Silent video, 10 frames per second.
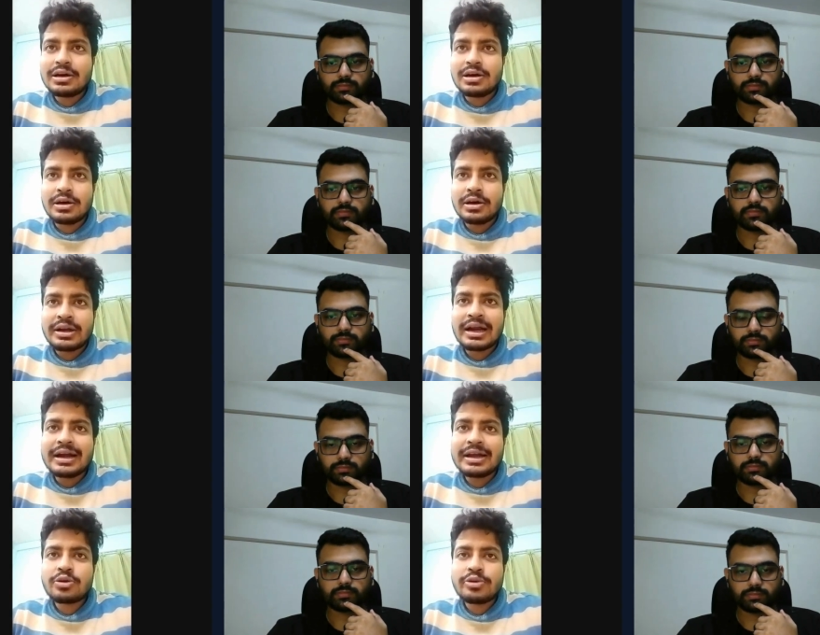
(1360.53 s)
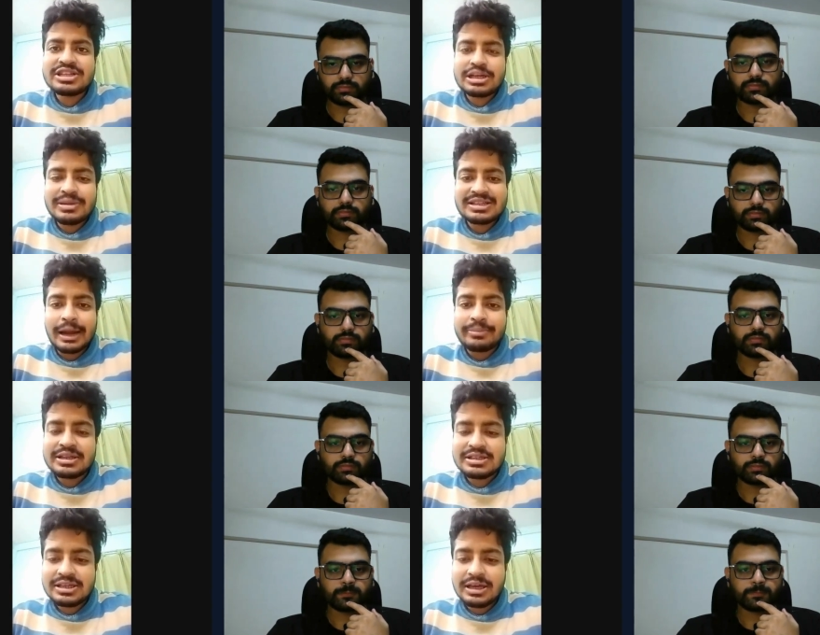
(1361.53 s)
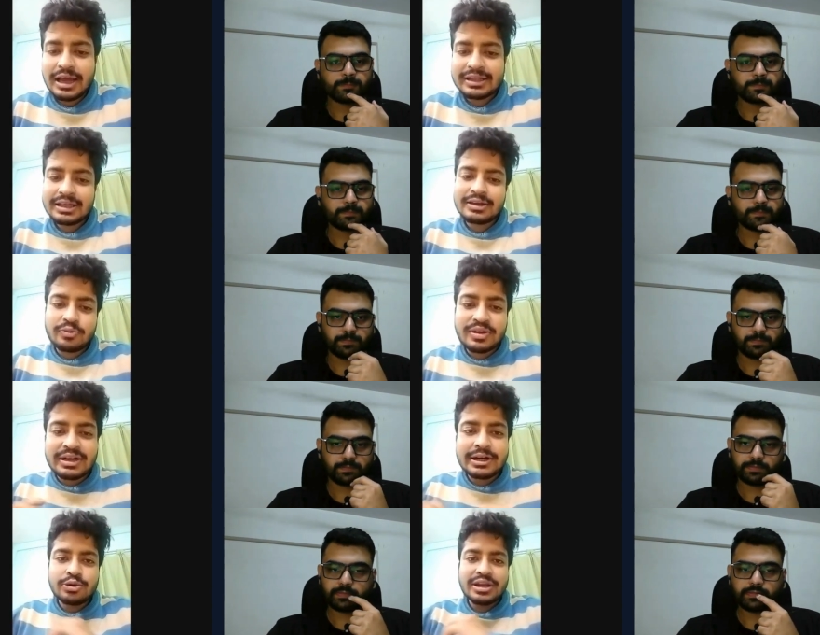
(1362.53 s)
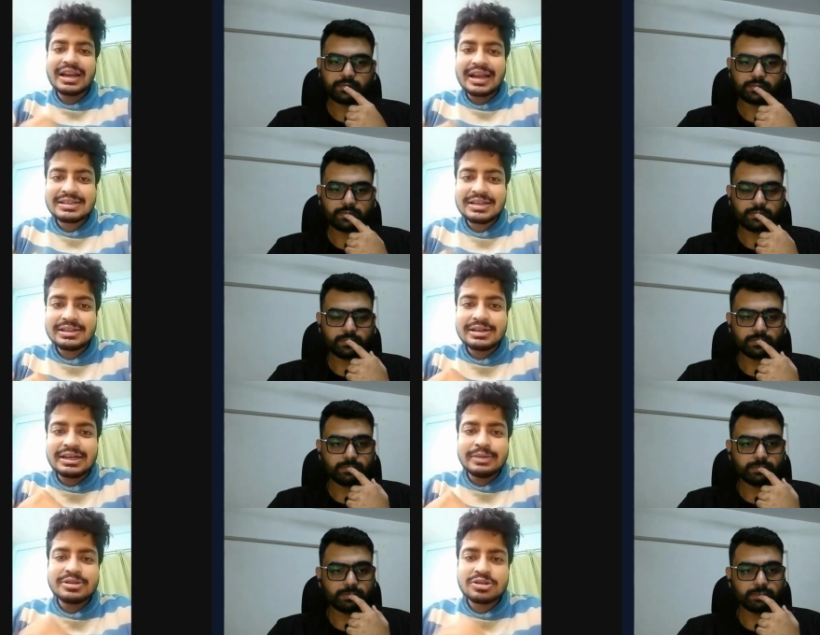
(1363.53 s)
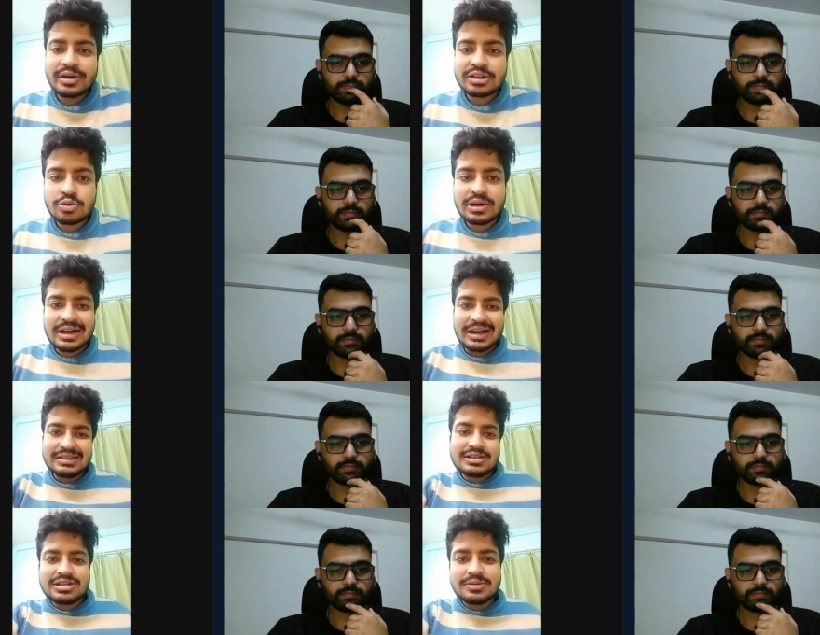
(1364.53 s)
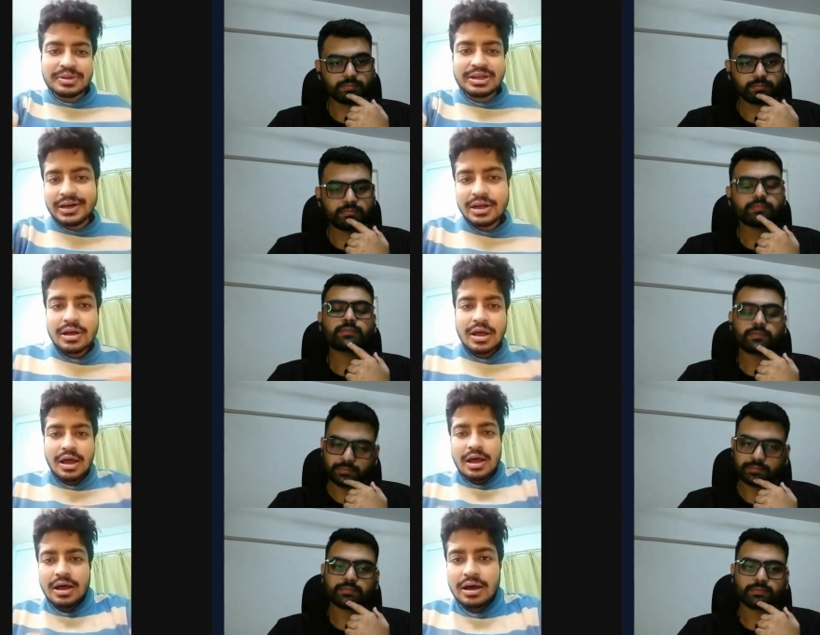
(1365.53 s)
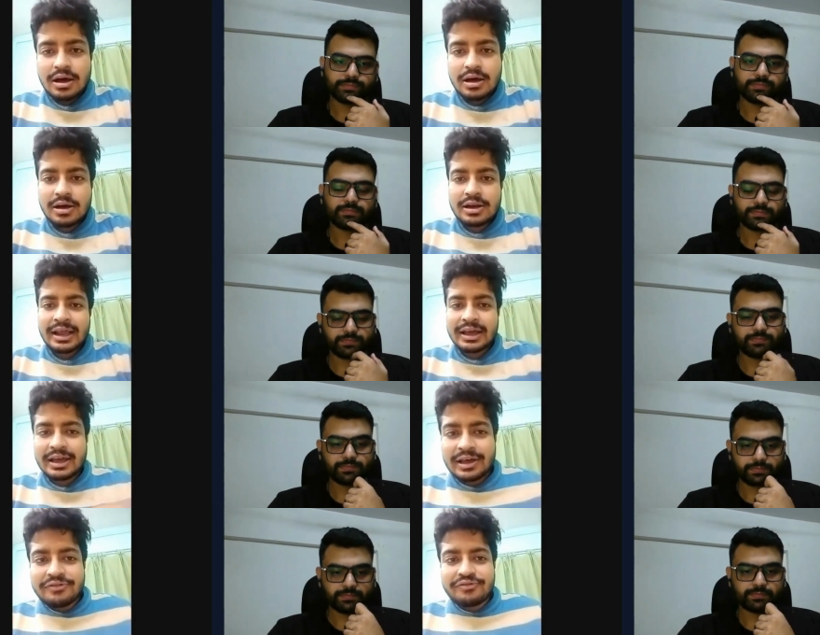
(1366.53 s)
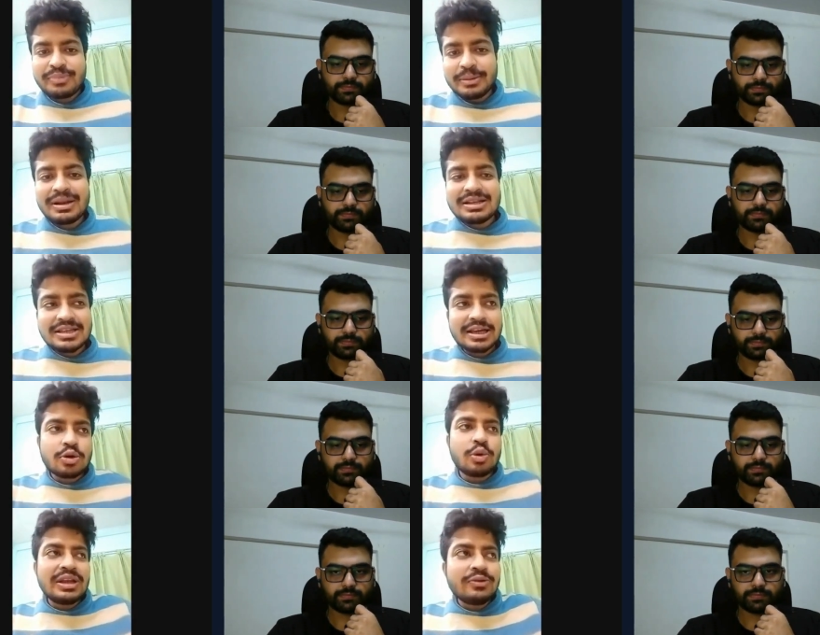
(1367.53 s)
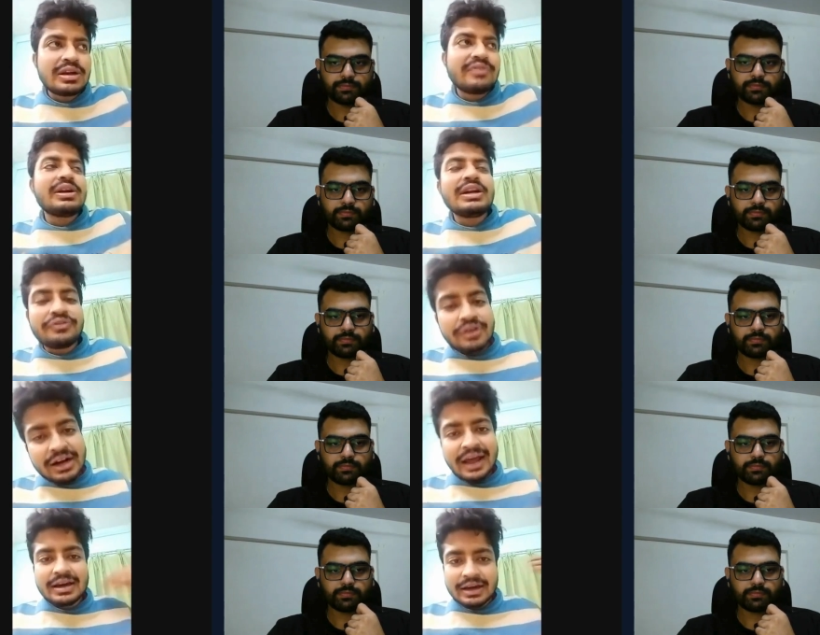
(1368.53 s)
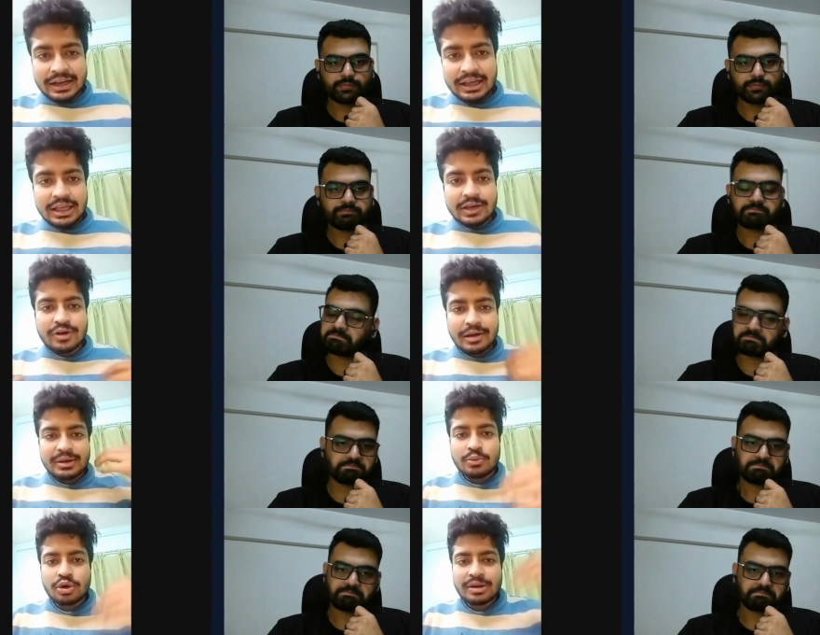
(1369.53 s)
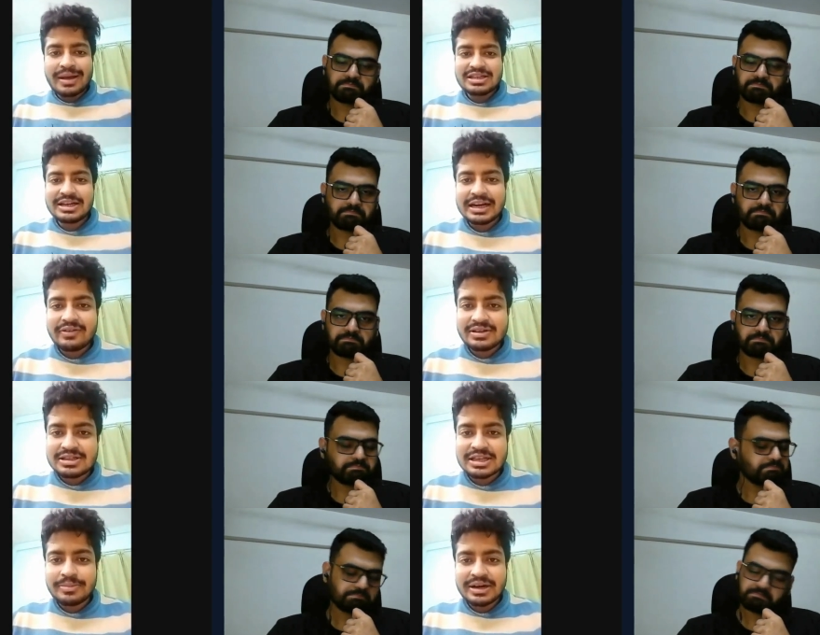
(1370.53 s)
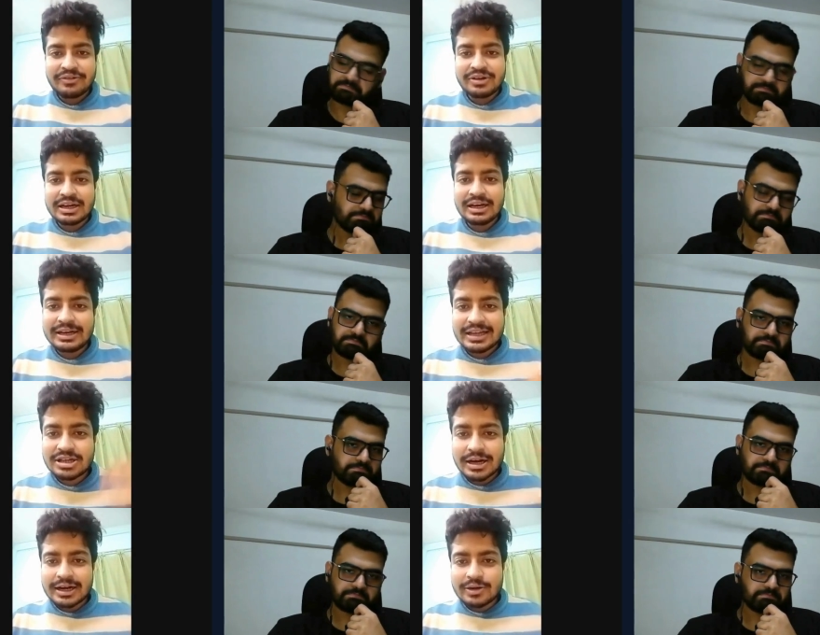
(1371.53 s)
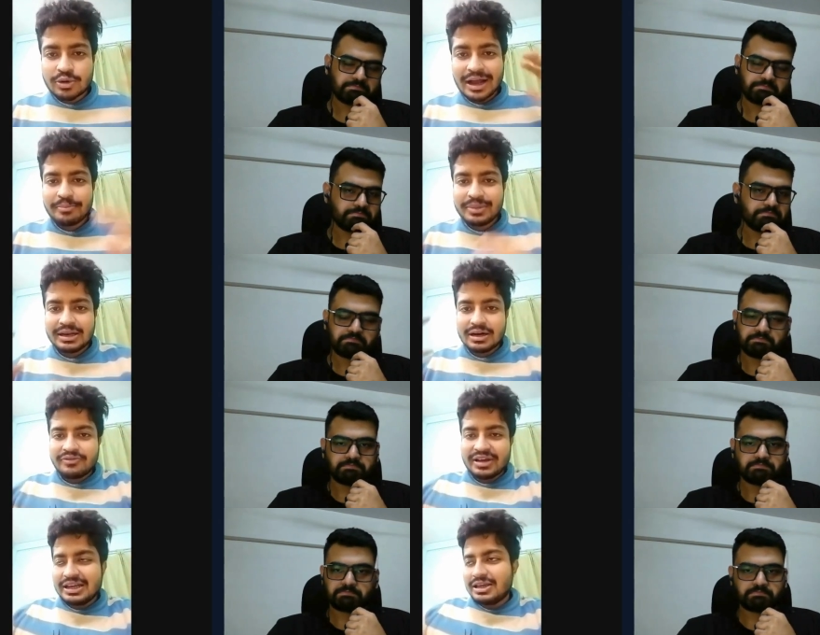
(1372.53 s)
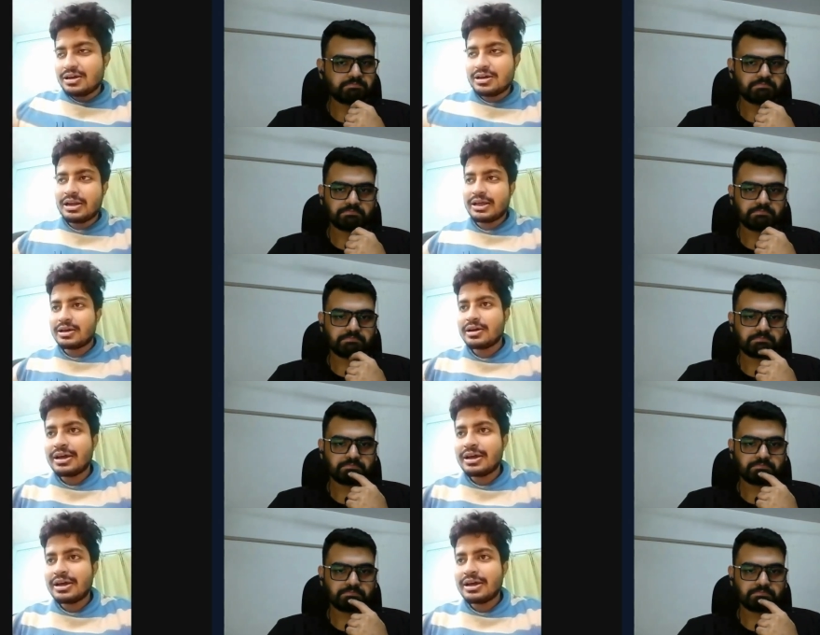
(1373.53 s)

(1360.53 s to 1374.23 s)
Speaker 1: uh, regarding rohit sharma's captaincy i think we need to realize that the team is going through a transition period uh, like if people are saying kohli would have done different i agree he would have been more imaginative as a skipper definitely test cricket would have been a very uh, like